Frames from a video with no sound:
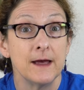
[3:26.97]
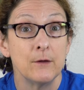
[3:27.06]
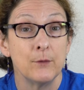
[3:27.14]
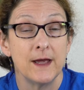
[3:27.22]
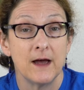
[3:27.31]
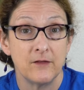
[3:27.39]

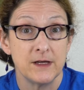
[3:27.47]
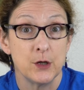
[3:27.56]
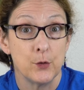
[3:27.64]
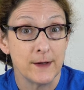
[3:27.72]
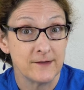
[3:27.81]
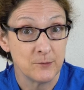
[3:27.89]
day, we have
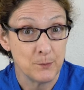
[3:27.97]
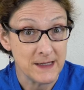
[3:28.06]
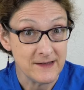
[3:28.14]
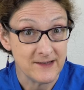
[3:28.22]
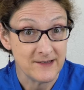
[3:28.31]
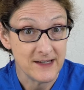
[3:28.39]
a
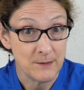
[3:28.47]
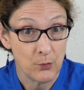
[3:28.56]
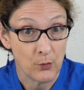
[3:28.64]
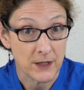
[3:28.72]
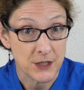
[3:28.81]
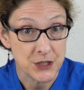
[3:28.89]
USB-C
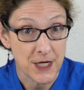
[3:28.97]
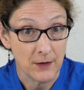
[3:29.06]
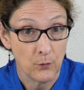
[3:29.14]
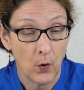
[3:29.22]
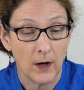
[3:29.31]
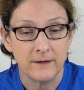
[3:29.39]
port,
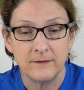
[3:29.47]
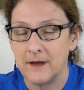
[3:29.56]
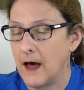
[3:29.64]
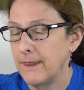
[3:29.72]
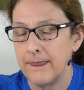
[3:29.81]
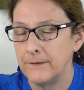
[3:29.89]
Gen 1,
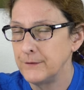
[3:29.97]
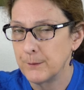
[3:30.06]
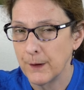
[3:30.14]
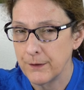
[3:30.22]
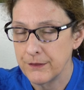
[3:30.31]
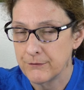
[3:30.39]
not
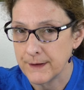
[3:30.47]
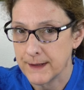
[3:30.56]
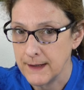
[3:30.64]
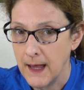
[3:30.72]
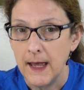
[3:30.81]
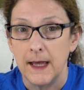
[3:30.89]
Thunderbolt
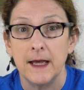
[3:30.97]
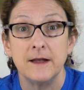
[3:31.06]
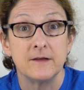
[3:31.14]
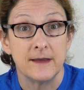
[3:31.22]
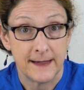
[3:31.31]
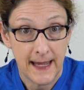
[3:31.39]
3.
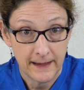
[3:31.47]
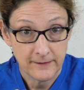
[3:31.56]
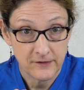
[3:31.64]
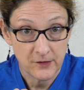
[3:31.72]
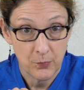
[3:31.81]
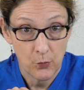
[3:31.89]
It
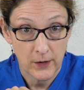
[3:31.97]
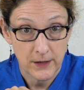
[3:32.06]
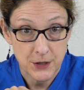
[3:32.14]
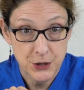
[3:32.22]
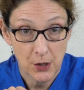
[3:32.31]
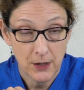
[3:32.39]
can
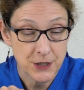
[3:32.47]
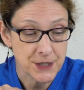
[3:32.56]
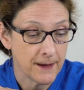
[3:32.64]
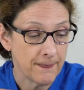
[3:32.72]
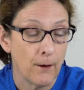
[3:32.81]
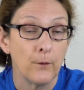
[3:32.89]
support
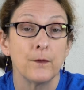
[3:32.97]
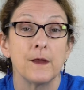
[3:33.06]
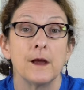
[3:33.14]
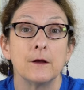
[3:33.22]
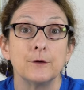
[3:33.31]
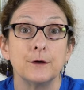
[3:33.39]
charging, though
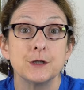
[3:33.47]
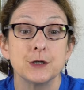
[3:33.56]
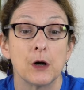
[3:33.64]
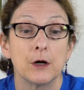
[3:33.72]
the included